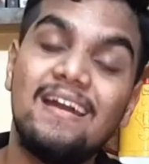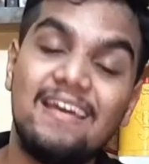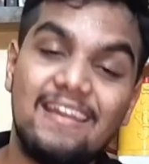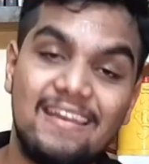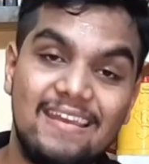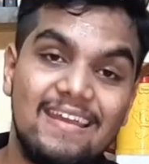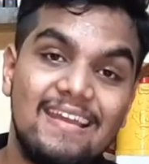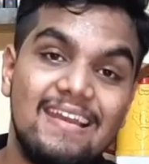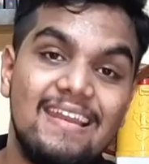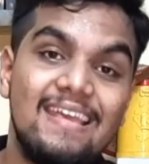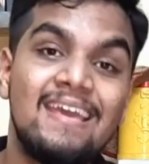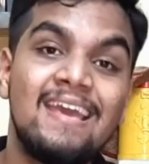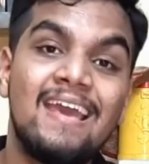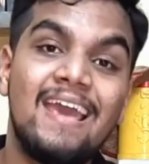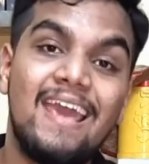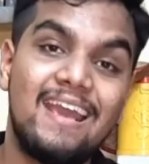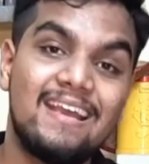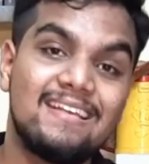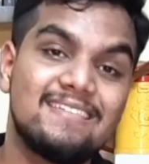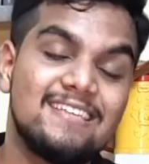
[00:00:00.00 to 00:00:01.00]
really
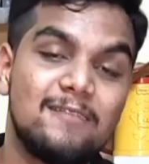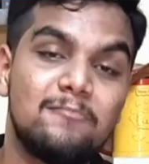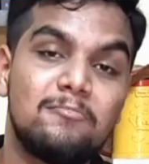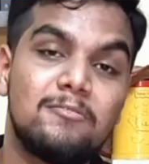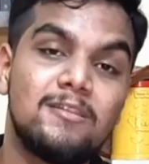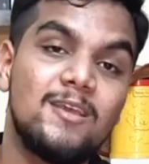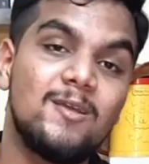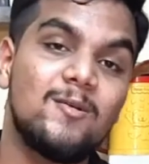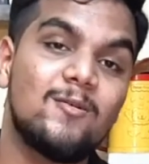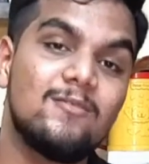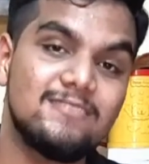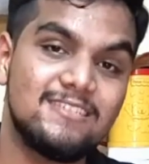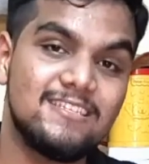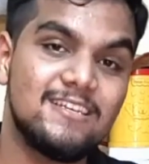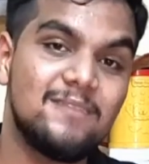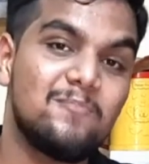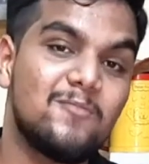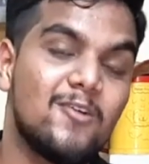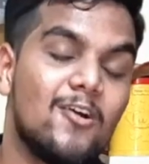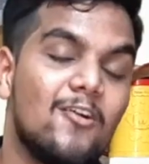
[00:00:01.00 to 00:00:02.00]
accept the
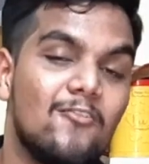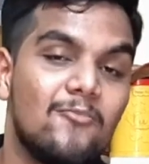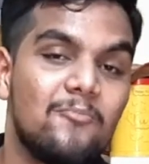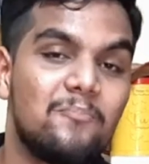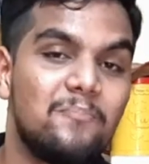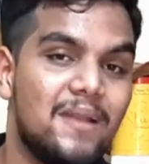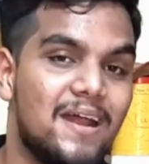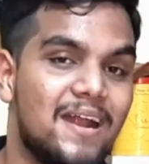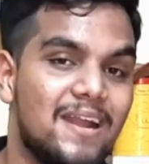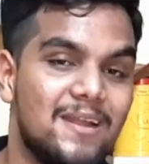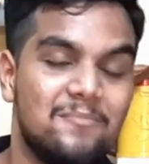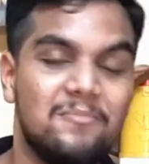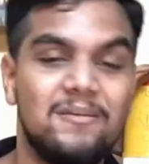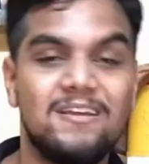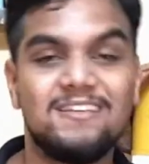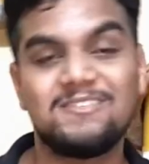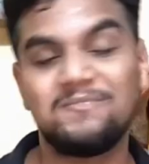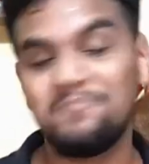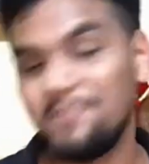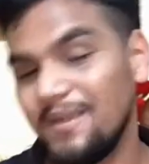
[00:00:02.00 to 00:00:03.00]
concept of plant-based